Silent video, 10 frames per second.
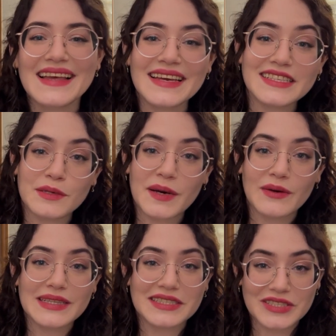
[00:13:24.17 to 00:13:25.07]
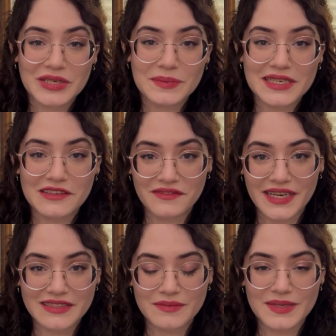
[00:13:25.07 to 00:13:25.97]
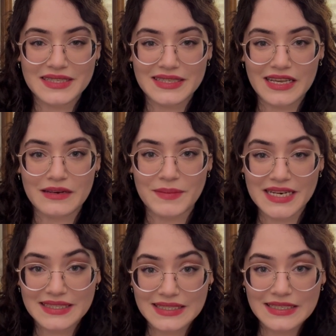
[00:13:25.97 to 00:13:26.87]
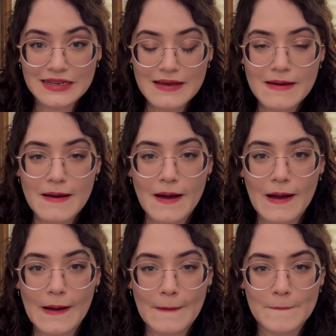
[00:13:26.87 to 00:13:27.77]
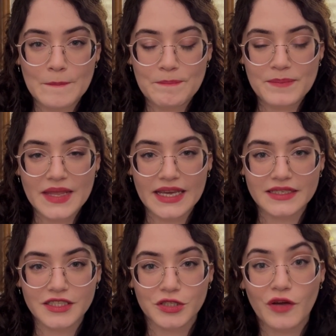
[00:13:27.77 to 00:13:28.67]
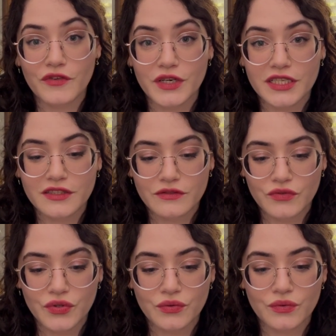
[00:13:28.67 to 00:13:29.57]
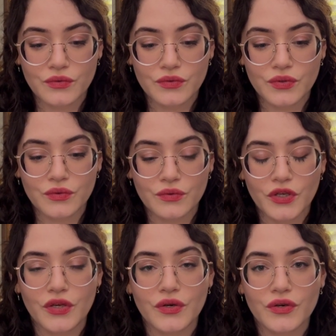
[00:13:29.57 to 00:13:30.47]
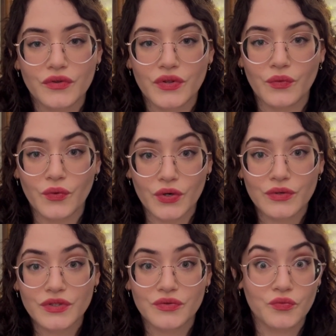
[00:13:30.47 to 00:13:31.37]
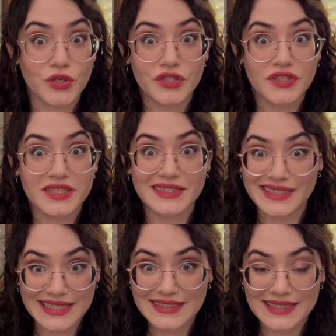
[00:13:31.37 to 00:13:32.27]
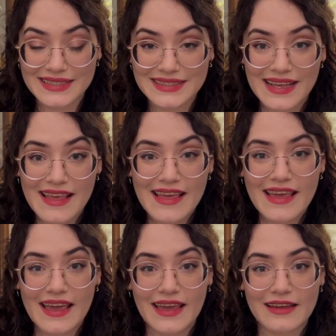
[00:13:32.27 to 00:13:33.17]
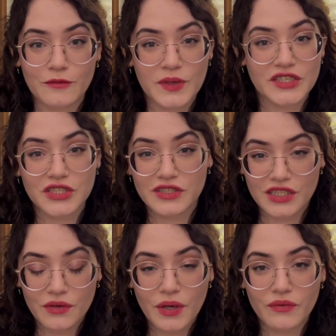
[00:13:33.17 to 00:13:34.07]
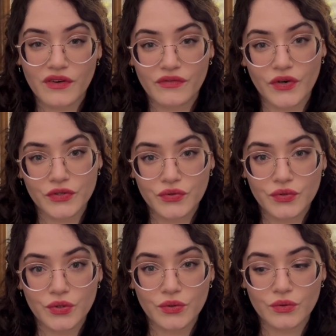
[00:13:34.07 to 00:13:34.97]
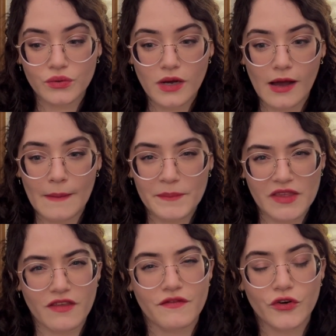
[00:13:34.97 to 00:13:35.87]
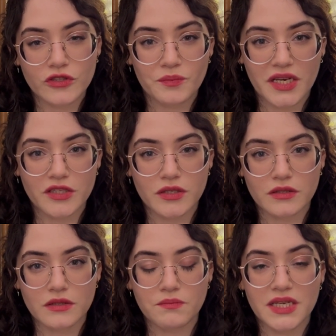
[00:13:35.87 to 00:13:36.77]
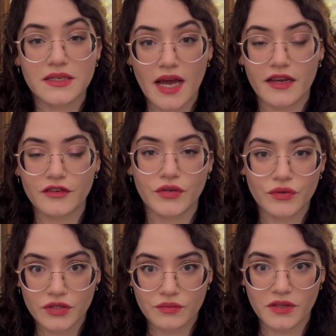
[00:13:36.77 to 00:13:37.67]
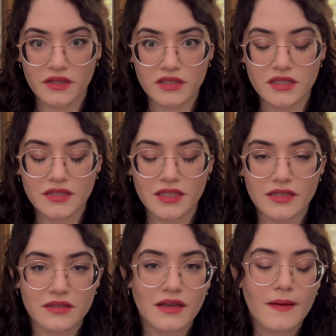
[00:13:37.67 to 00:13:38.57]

It's about legitimate advancements in medicine and discoveries to cure the world's worst diseases. And Patient Zero refers to like the first patient to be diagnosed with the disease.